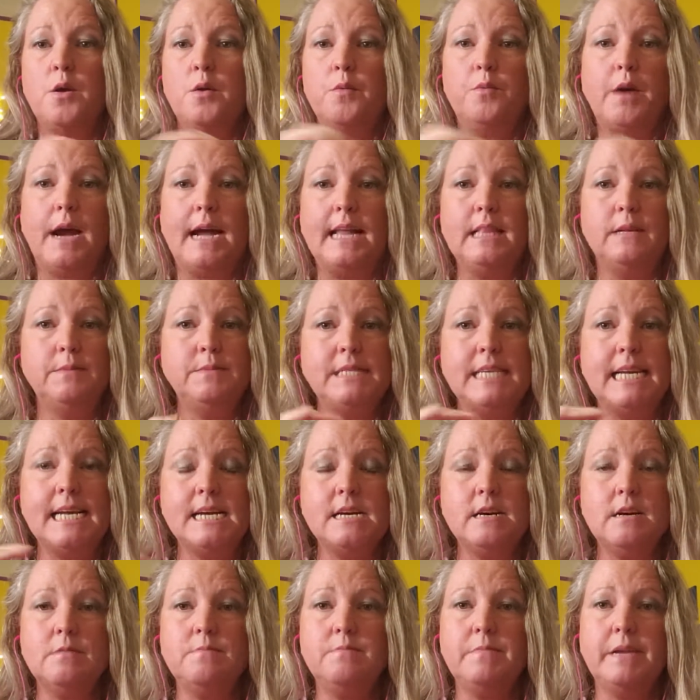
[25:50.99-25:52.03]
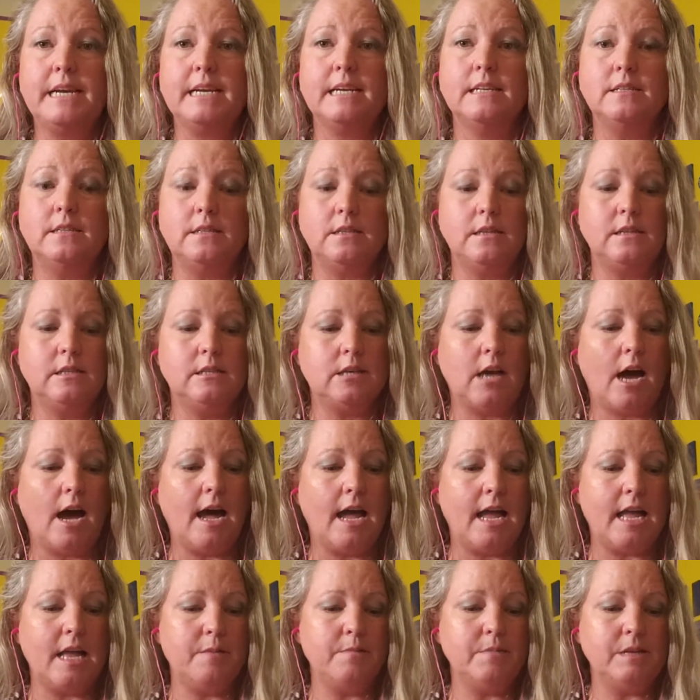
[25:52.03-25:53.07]
Write them down, because
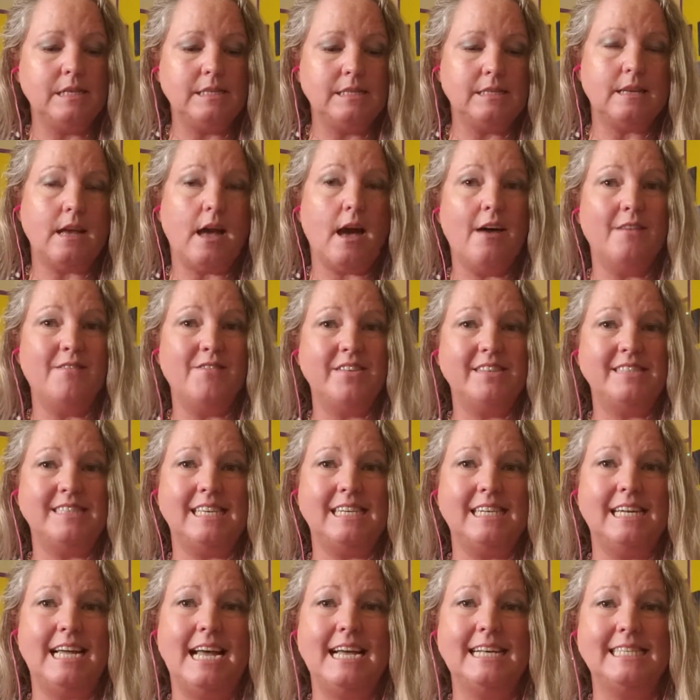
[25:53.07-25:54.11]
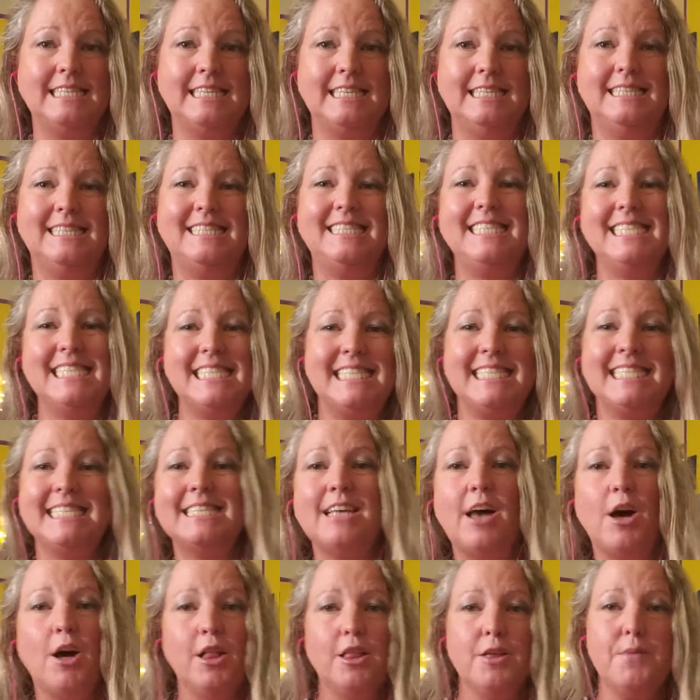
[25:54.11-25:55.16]
time is of essence. This is
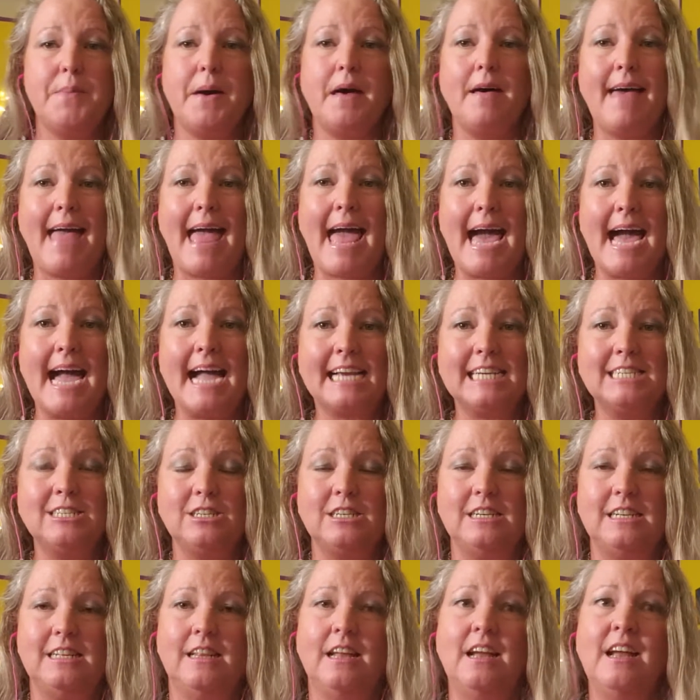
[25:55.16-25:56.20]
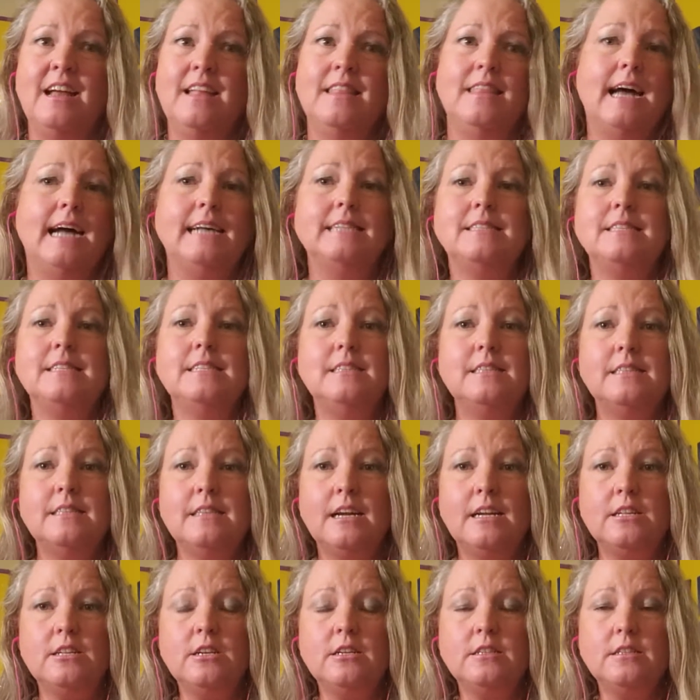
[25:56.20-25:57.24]
all about action, not sitting
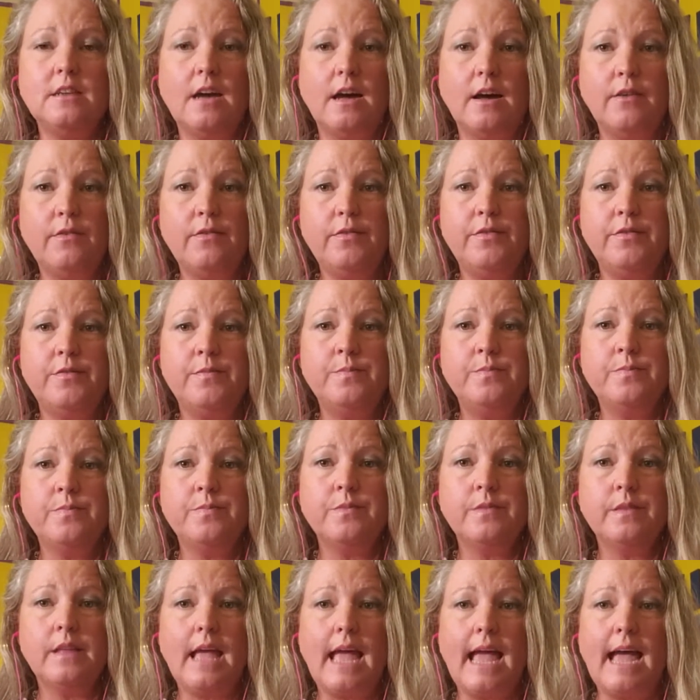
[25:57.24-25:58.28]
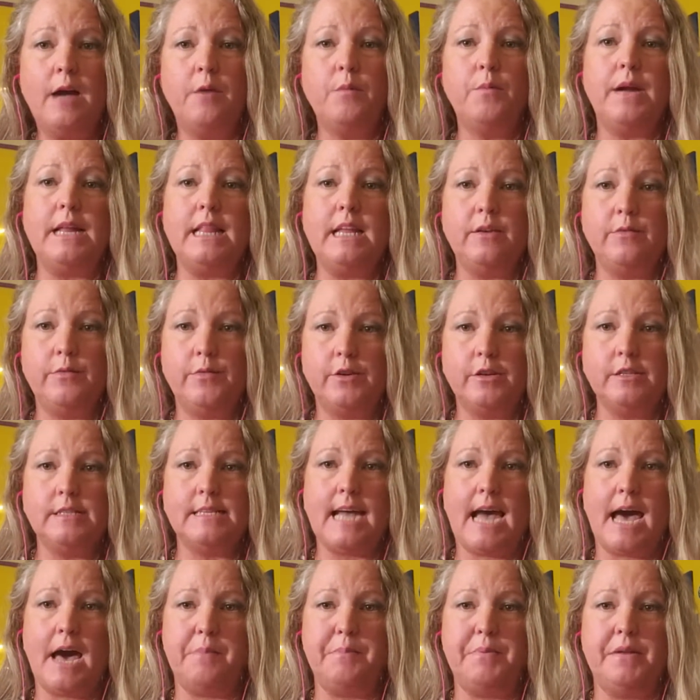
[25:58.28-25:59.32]
on your duff and waiting for it to
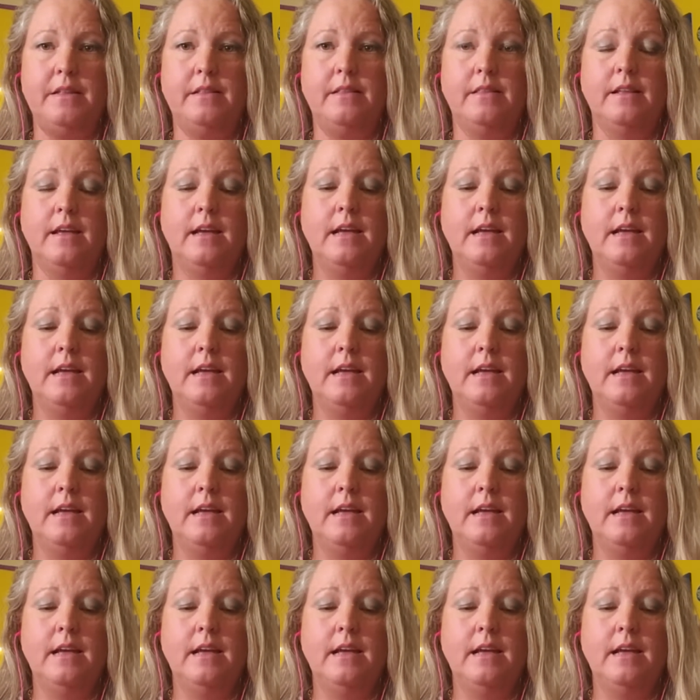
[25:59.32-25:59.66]
happen.